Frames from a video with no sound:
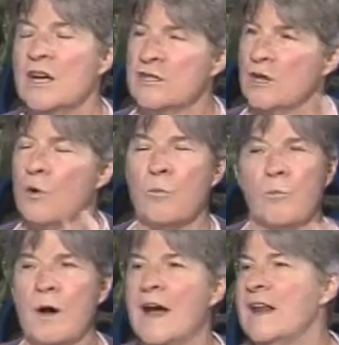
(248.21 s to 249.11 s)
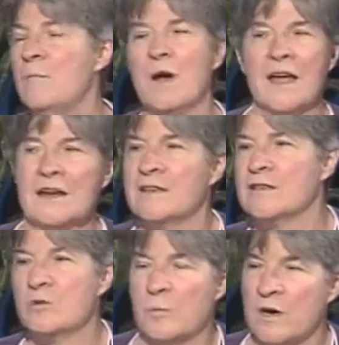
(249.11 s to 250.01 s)
So body, mind, and
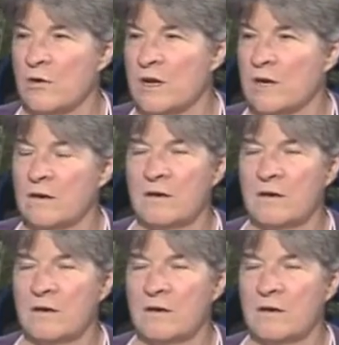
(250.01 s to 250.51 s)
spirit